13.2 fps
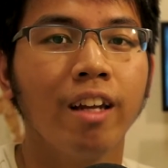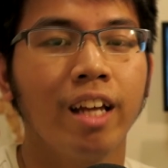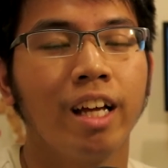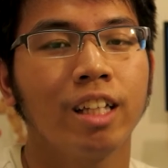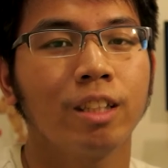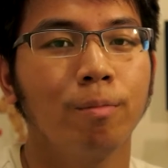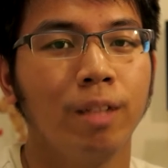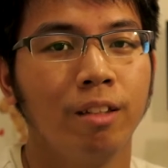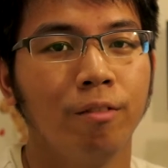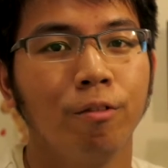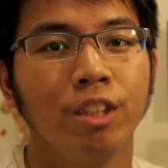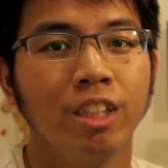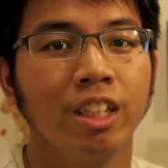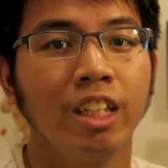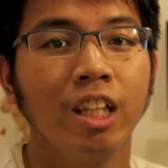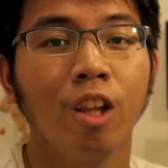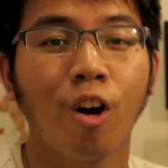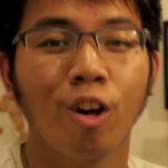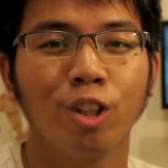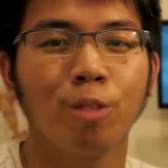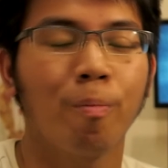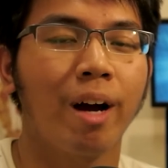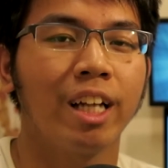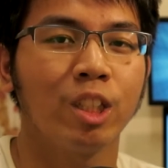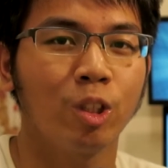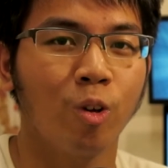that has been recently launched
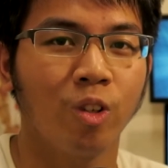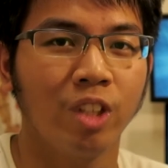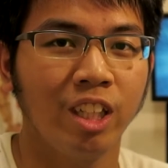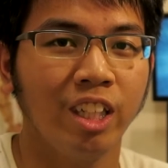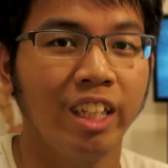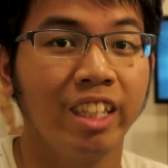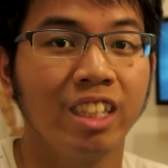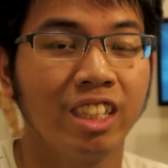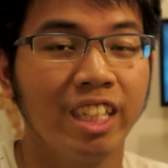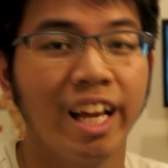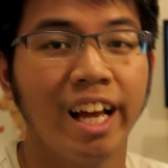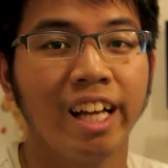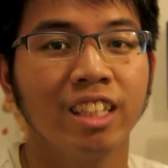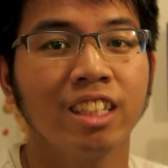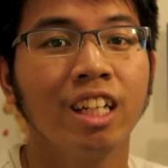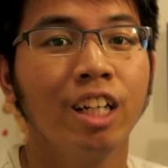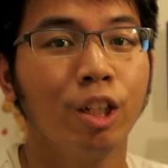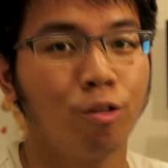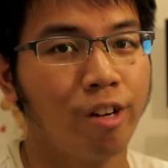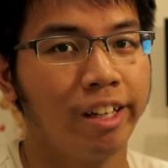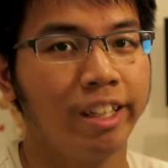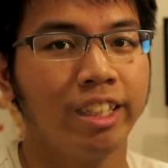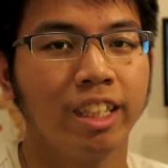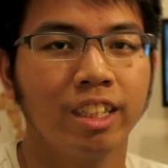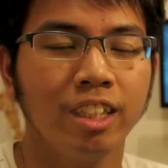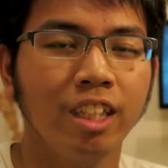by Sony in CES
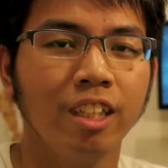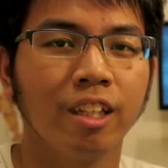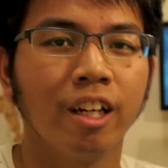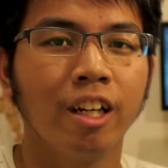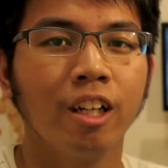2016.